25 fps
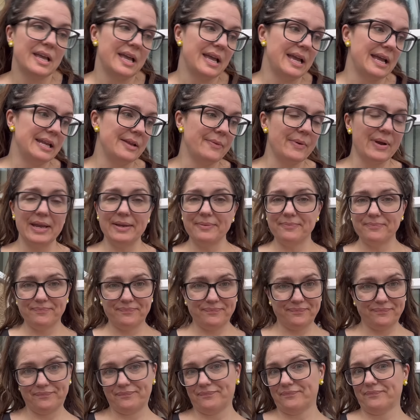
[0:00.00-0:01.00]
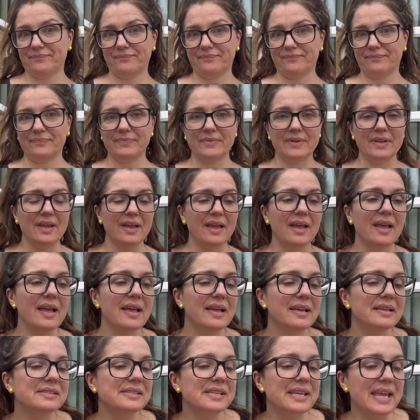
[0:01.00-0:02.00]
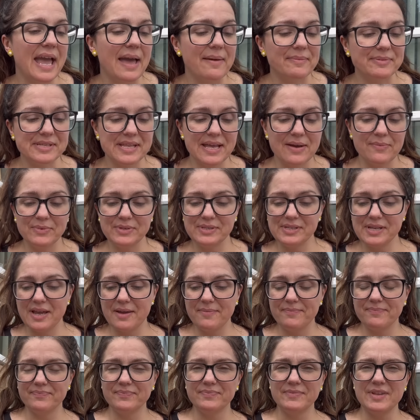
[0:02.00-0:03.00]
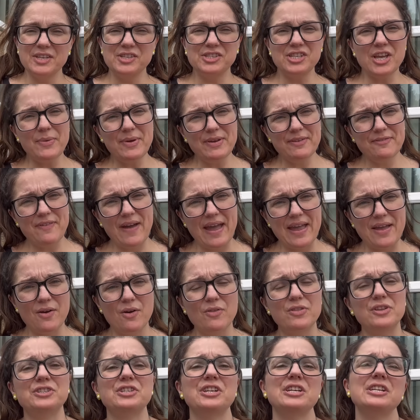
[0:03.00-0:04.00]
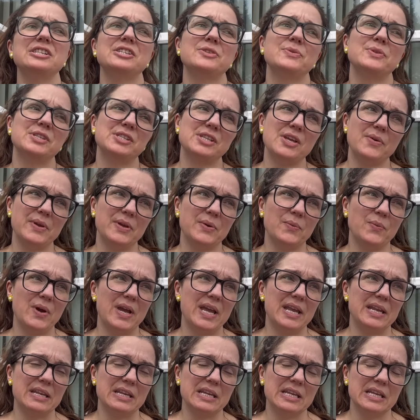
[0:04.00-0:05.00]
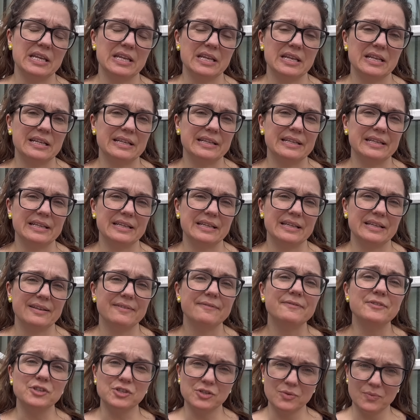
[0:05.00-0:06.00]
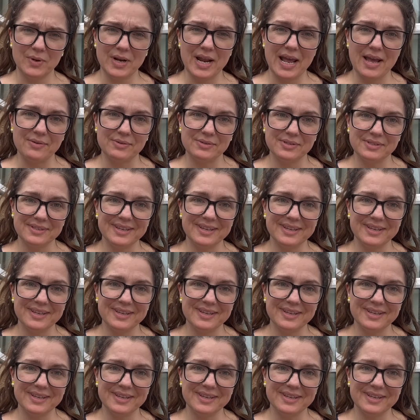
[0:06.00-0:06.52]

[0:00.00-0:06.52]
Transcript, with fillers: Anyway. So yeah, so that was um, a sewing fail that turned into a sewing win for someone else.